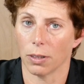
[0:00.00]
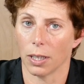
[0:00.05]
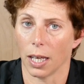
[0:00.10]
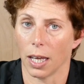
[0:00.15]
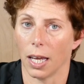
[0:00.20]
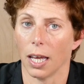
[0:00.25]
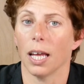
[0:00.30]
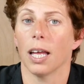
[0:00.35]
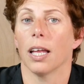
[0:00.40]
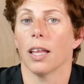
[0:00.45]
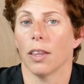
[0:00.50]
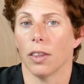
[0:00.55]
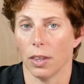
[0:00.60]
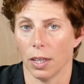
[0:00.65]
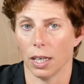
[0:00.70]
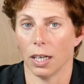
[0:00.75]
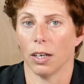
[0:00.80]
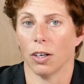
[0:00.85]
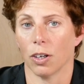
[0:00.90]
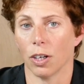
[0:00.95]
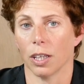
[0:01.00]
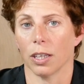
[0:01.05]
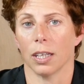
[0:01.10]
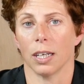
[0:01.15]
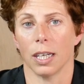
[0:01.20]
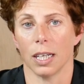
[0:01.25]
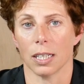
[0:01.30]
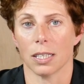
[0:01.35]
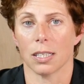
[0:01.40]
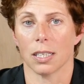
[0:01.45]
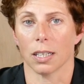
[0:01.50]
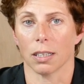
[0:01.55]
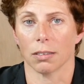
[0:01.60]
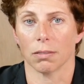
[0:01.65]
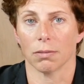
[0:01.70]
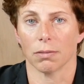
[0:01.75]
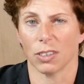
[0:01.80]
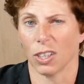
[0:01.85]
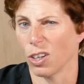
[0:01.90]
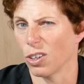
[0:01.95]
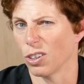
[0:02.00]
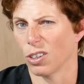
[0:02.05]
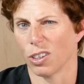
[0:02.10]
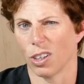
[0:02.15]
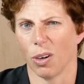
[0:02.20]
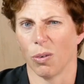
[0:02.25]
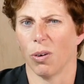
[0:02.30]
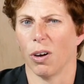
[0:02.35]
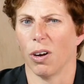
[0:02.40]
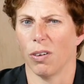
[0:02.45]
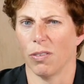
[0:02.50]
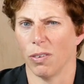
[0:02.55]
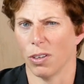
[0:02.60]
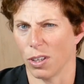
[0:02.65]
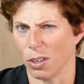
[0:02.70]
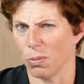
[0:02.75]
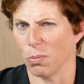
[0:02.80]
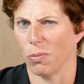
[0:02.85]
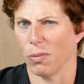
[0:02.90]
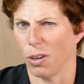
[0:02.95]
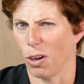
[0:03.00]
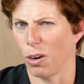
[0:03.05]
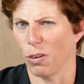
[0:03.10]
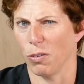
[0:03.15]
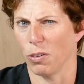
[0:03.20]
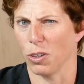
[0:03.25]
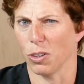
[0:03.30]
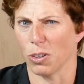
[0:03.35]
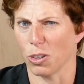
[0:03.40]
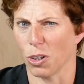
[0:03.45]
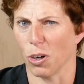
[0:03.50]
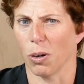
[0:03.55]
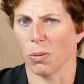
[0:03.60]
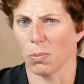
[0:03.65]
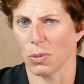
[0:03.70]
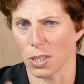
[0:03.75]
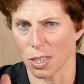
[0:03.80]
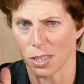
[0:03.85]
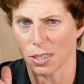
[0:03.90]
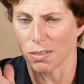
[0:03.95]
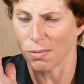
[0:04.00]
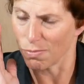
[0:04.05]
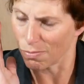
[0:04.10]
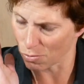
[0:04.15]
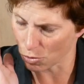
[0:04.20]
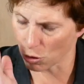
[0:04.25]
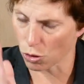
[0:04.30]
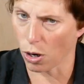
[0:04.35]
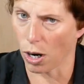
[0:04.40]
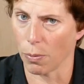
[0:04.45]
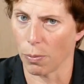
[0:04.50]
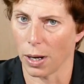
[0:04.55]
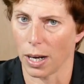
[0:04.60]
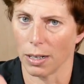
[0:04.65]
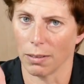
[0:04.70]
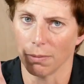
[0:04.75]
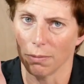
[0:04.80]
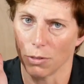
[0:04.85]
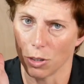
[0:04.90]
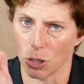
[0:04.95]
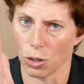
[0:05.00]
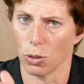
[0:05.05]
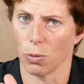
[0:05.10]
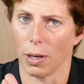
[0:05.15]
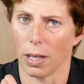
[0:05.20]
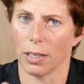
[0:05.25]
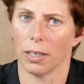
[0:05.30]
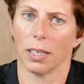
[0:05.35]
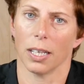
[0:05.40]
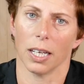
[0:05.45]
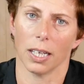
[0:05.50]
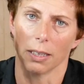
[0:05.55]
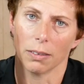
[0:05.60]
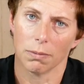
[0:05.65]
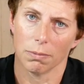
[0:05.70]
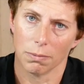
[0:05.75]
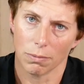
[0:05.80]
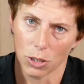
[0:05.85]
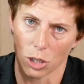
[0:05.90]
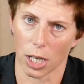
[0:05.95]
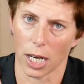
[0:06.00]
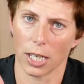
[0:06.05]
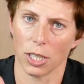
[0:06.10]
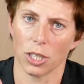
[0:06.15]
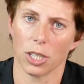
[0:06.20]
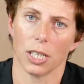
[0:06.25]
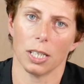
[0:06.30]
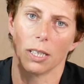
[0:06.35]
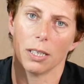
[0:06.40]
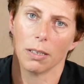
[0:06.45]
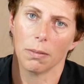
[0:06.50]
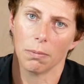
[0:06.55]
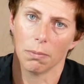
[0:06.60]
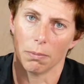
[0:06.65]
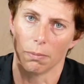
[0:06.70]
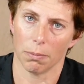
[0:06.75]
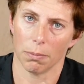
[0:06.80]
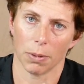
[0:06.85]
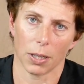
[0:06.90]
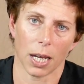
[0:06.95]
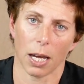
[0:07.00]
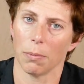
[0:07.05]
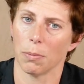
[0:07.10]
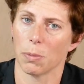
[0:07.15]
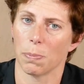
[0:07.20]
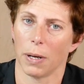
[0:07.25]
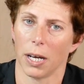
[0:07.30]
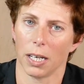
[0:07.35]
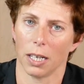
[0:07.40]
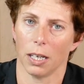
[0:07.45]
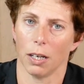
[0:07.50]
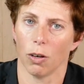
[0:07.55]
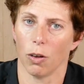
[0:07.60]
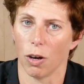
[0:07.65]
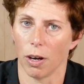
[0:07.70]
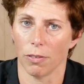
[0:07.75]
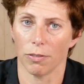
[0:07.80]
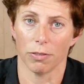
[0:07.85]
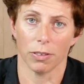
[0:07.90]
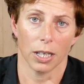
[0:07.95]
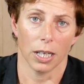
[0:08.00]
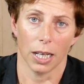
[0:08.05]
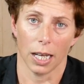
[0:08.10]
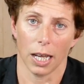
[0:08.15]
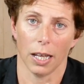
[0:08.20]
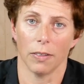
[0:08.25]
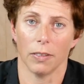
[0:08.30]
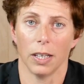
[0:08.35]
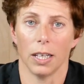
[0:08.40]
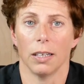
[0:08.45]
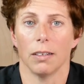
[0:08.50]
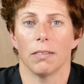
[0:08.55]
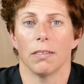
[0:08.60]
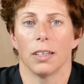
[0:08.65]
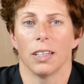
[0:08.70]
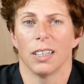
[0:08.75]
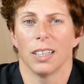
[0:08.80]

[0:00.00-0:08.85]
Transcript: that, then look at the next thing. Don't go over the top. Just try one, do one thing, change it, becomes part of your life, and then